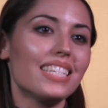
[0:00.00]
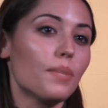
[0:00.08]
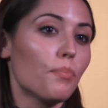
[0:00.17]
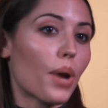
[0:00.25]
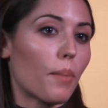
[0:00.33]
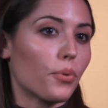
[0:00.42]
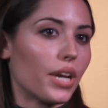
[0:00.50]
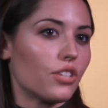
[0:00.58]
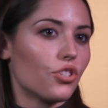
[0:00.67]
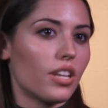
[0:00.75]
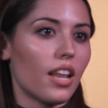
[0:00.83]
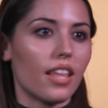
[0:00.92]
and
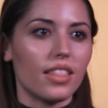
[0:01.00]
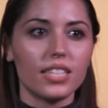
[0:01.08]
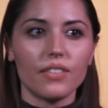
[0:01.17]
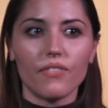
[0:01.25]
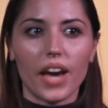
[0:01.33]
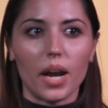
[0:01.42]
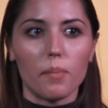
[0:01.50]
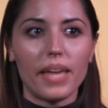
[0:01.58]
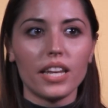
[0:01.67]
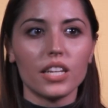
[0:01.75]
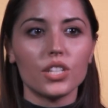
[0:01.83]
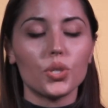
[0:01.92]
preparation in this
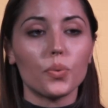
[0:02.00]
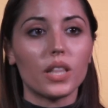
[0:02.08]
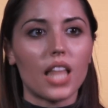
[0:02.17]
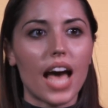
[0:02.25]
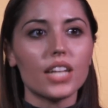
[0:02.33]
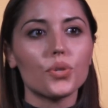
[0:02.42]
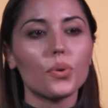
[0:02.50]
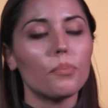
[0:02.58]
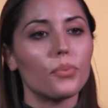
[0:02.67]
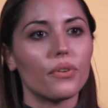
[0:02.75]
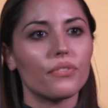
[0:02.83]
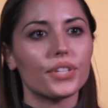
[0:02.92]
environment can do a lot to
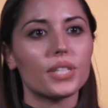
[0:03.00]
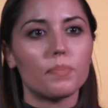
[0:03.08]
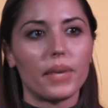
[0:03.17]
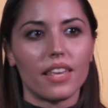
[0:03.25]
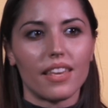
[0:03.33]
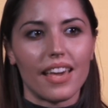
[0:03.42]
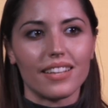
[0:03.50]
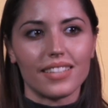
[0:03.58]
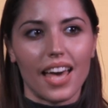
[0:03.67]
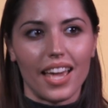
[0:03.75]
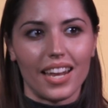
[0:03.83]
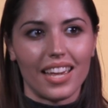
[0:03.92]
remove your speaking
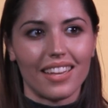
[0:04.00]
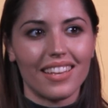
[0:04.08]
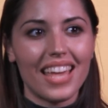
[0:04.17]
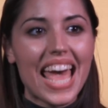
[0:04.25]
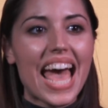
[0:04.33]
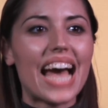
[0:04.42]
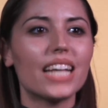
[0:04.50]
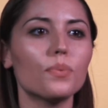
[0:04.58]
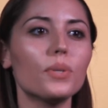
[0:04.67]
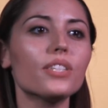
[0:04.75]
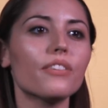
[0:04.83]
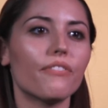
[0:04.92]
anxiety, as
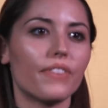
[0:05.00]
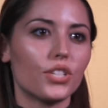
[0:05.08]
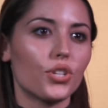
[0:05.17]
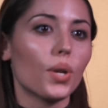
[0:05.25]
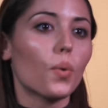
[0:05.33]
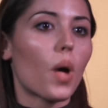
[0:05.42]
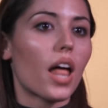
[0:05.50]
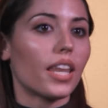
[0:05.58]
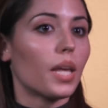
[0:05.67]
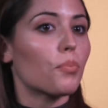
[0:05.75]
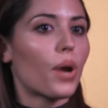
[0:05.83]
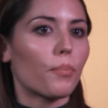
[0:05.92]
will sufficient
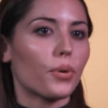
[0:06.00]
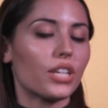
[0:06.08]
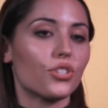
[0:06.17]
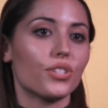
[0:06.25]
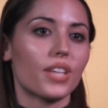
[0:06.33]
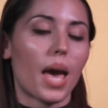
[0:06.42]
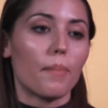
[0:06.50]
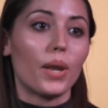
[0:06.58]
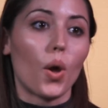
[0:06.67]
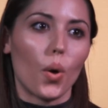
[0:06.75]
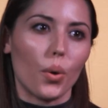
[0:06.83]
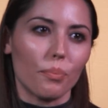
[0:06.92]
quality preparation time at
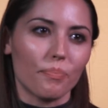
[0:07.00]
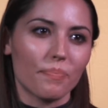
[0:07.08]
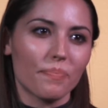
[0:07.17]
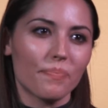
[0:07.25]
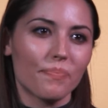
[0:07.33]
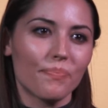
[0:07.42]
home.